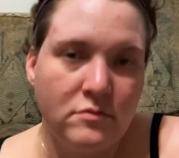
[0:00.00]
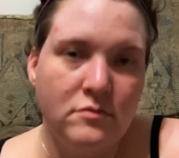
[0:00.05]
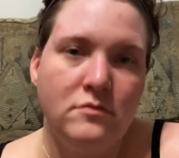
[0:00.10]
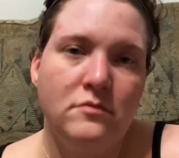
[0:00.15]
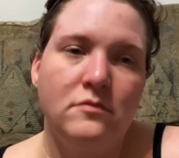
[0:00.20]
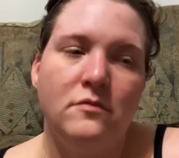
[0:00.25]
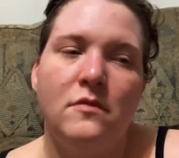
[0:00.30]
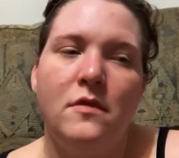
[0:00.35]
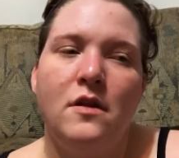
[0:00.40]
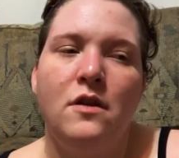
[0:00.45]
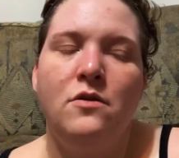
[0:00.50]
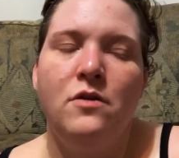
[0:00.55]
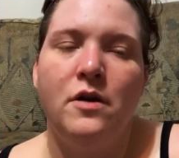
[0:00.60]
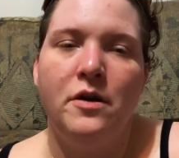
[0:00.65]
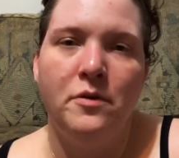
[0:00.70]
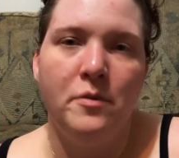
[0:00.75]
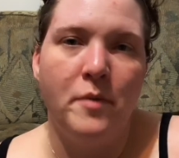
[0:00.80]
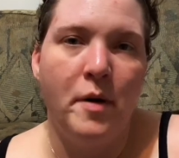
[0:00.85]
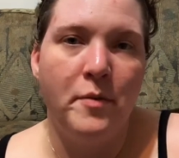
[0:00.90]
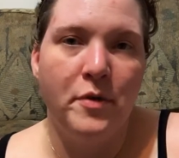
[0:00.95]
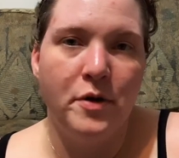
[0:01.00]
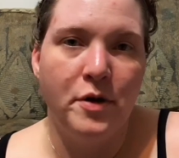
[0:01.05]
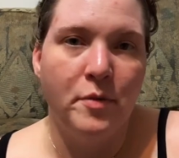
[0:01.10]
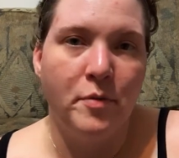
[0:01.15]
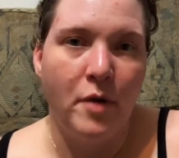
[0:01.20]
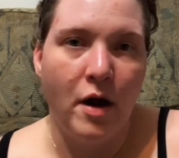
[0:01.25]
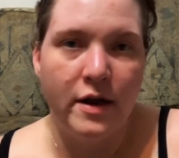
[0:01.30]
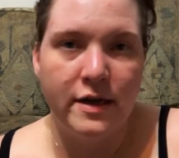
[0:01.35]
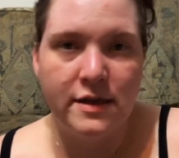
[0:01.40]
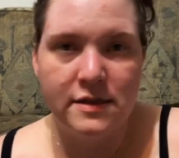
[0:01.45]
You gotta remember your body's
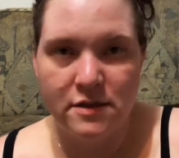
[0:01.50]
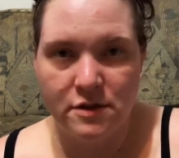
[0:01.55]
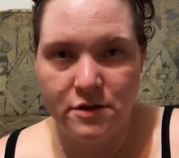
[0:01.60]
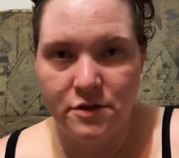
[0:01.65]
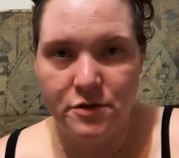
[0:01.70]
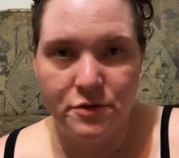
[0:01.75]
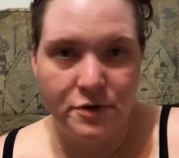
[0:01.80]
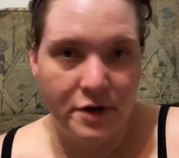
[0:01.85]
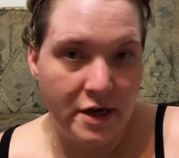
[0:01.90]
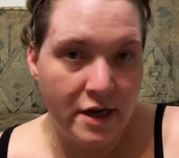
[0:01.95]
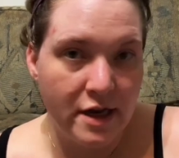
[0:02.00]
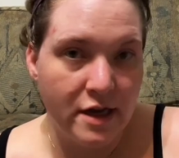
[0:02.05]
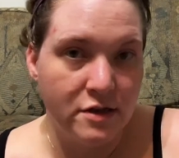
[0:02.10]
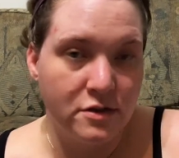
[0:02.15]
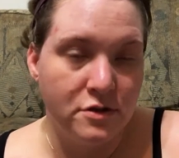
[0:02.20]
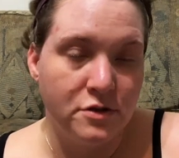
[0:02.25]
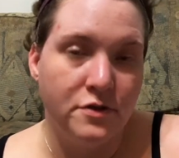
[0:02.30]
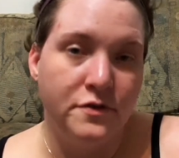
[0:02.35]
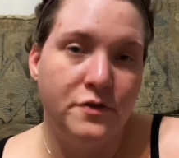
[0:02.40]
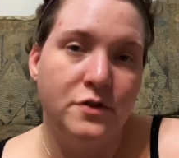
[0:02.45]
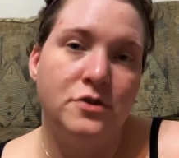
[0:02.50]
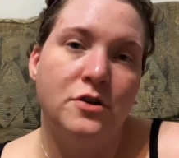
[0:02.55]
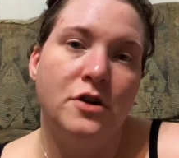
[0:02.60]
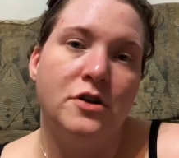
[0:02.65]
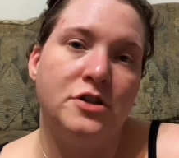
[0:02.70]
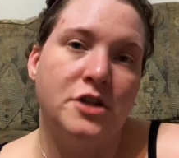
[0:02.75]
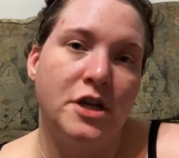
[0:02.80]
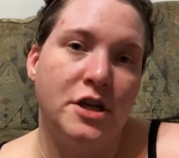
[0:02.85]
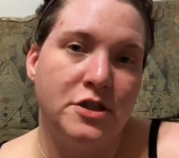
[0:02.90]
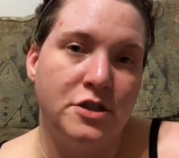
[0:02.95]
in the 3D, so if you start changing
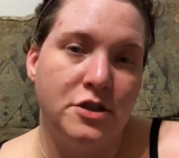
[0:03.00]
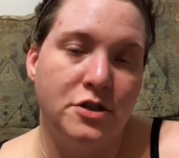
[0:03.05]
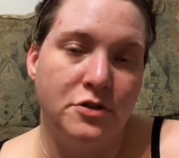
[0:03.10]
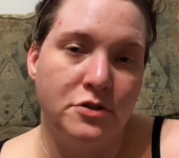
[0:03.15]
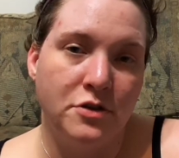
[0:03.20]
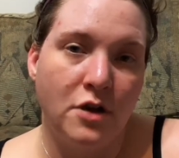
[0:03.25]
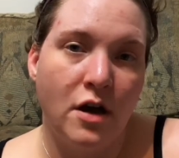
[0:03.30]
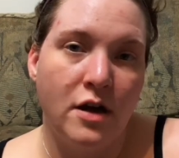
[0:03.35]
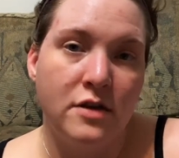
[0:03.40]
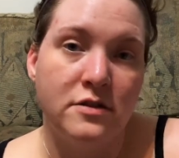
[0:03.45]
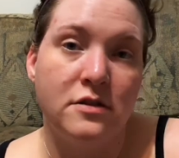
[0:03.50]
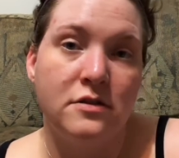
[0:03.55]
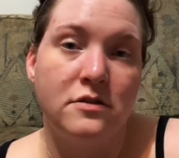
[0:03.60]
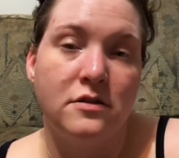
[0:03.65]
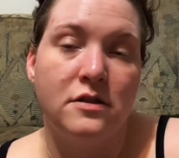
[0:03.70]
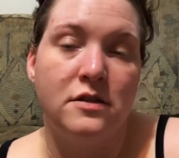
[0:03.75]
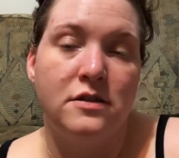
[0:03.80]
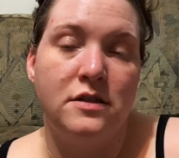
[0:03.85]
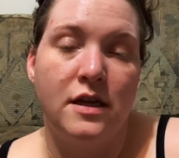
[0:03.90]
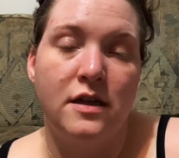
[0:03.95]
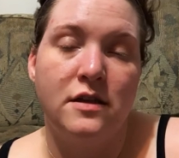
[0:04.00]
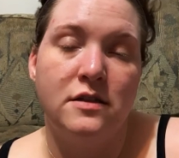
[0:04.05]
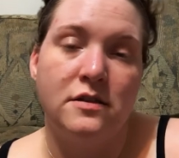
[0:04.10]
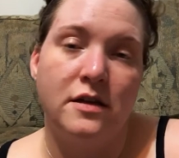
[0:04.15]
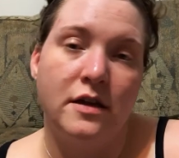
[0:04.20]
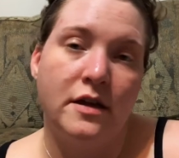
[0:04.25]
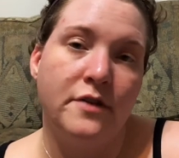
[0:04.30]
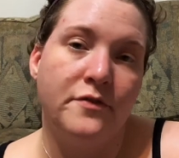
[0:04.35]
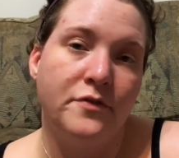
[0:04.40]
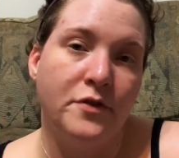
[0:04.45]
your thoughts, it's gonna take a second for your
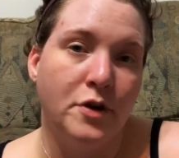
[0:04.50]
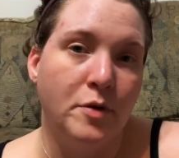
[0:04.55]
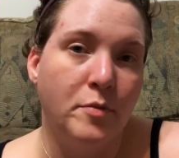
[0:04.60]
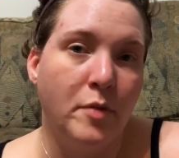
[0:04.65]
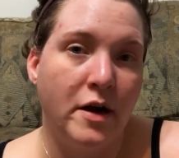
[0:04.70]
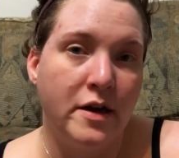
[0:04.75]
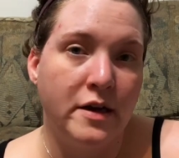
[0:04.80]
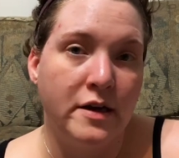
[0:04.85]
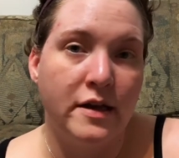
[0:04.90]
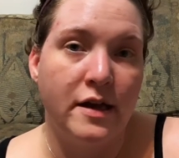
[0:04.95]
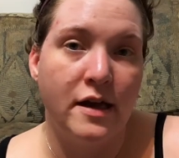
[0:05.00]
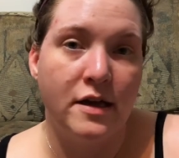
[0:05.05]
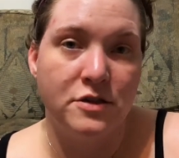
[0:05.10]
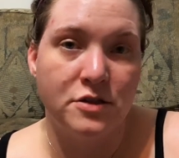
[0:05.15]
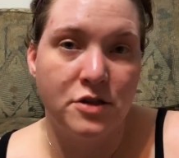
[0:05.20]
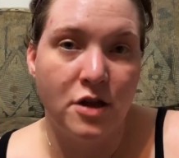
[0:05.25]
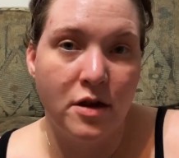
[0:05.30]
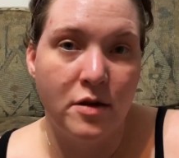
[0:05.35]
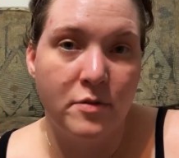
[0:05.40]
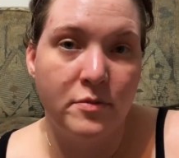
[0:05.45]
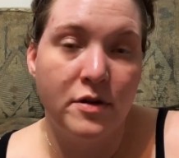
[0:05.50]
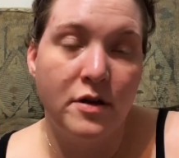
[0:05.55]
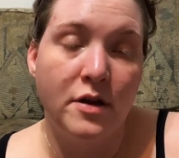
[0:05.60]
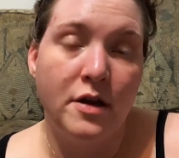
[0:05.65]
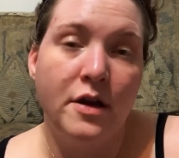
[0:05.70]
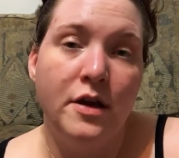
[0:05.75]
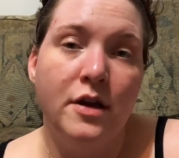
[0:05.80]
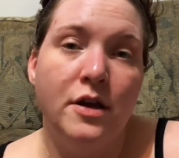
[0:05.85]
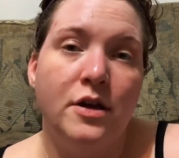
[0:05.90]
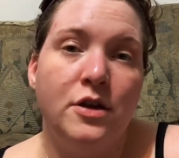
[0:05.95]
body to catch up.
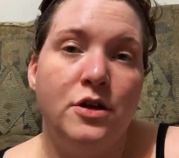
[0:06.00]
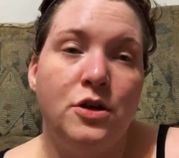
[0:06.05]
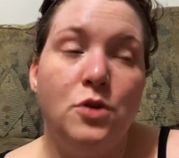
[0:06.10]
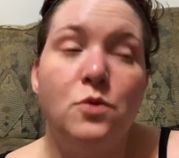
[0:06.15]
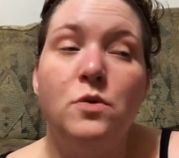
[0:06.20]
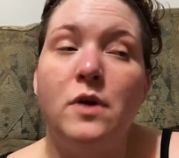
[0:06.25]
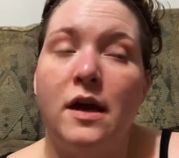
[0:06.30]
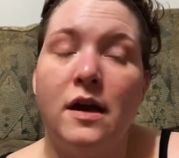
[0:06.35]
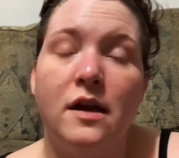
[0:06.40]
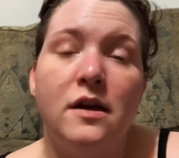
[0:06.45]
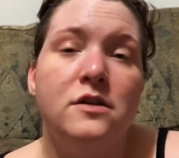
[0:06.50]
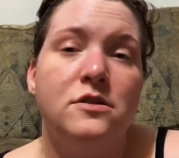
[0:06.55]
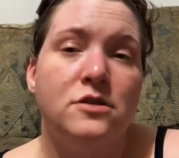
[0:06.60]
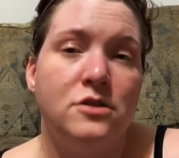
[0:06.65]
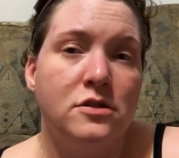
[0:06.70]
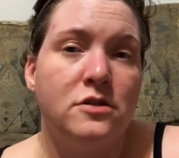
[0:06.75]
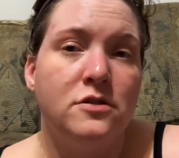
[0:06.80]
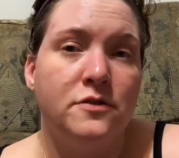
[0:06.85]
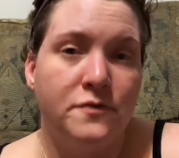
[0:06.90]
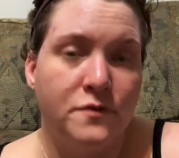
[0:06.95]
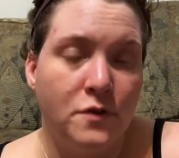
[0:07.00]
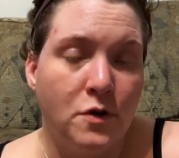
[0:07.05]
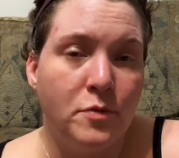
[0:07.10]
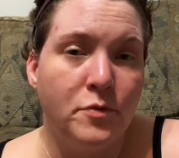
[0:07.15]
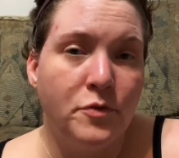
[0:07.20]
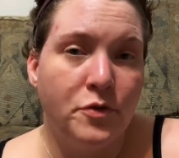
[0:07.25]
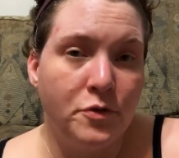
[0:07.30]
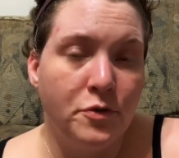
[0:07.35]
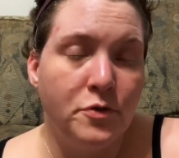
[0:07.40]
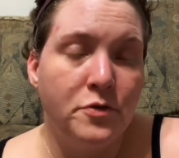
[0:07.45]
You can just affirm through
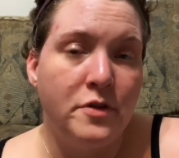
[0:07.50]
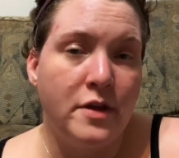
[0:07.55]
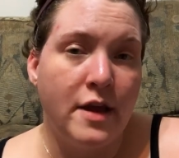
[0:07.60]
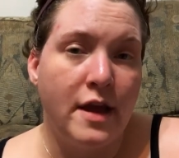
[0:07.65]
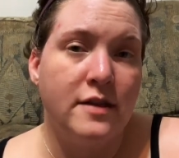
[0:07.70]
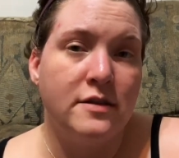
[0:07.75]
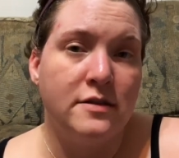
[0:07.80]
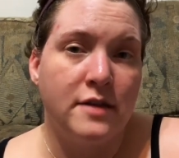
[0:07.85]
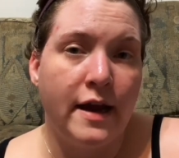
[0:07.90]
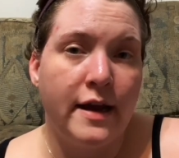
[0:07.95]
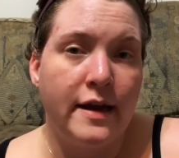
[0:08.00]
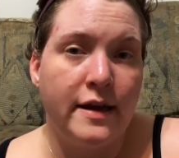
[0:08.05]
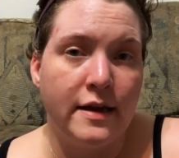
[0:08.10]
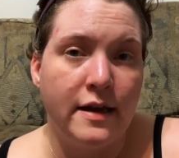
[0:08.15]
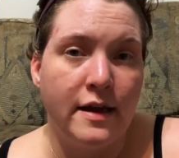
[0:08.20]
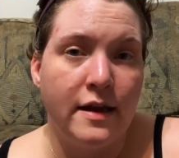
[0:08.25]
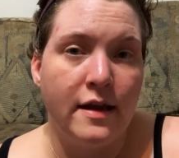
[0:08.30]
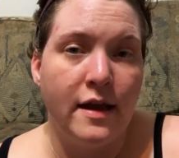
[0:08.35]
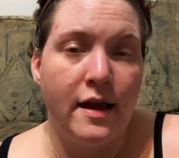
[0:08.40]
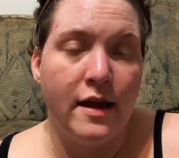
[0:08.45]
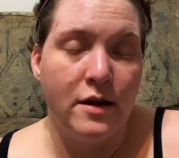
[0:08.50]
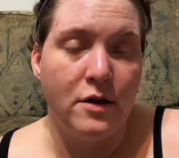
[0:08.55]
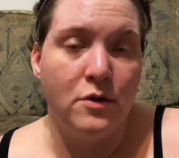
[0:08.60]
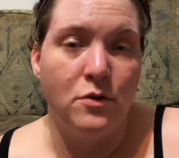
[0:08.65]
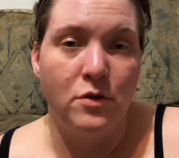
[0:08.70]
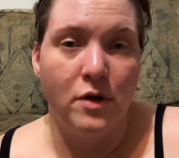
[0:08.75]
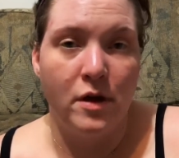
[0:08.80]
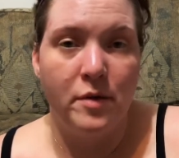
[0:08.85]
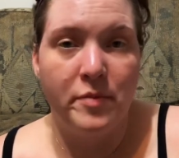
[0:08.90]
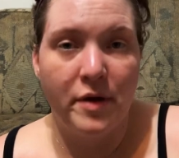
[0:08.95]
the anxiety and it'll get
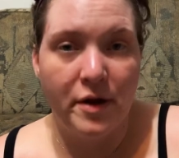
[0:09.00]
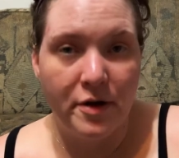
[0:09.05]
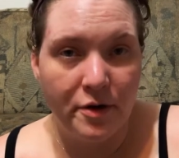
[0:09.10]
better.